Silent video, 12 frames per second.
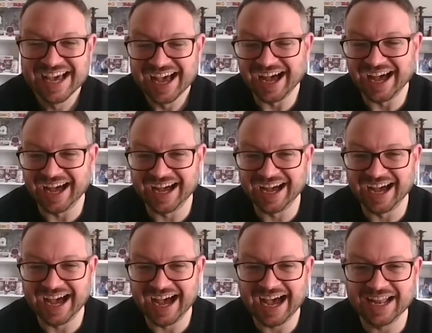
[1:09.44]
Yeah,
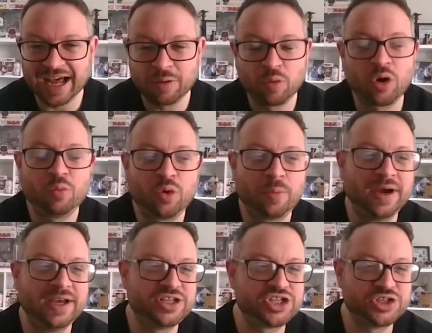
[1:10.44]

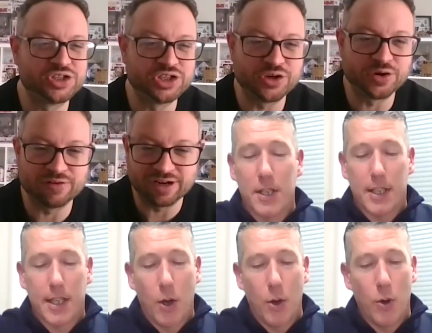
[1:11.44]
of course.
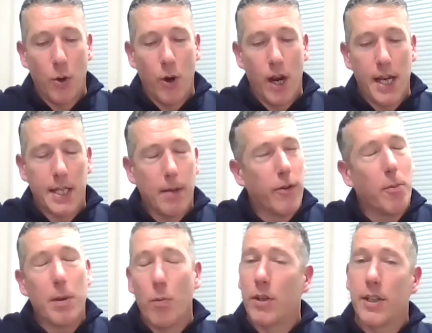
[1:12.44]
So it's something I've
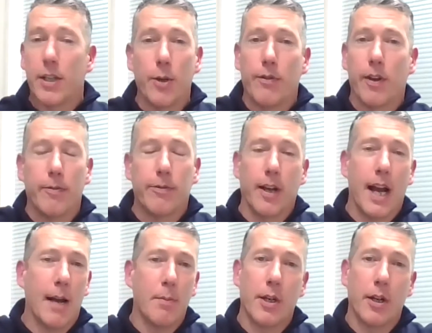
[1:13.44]
been wanting to do for
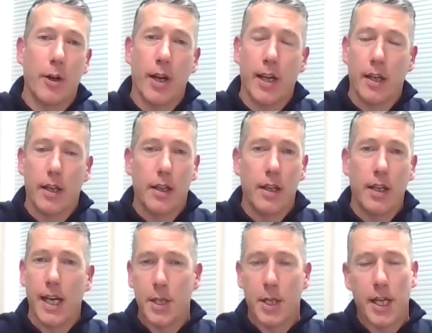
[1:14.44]
absolutely
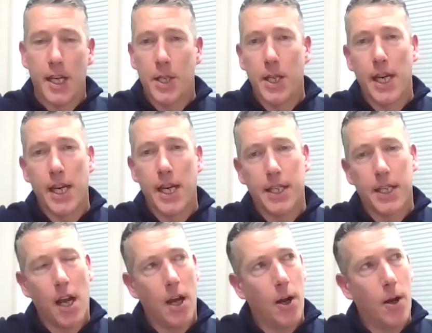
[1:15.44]
years and years and years.
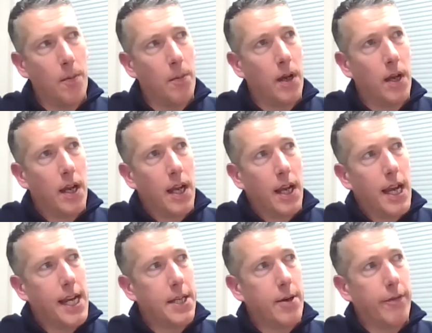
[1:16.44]

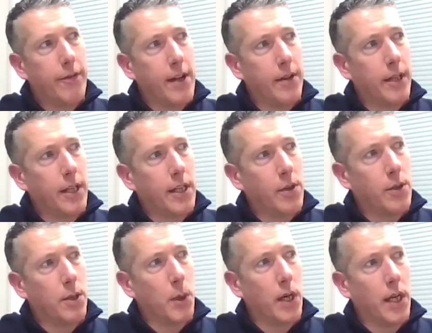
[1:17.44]
It's an event that used
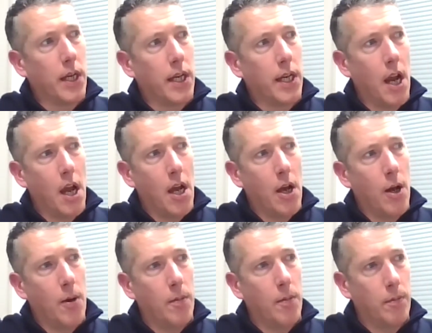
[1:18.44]
to be
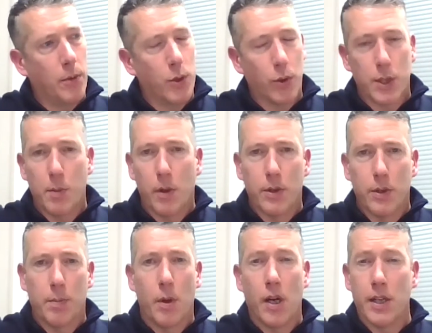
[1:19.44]
sort of
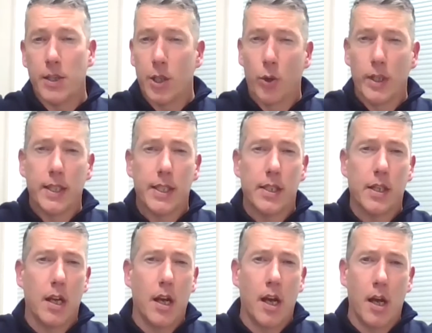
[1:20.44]
sponsored by Deloitte,
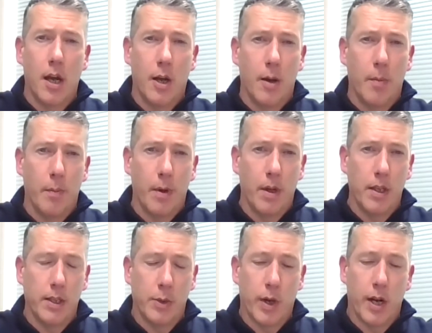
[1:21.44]

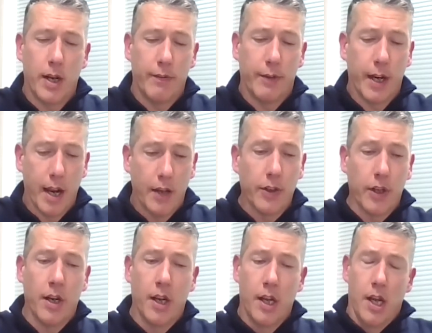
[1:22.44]
and when I lived in London,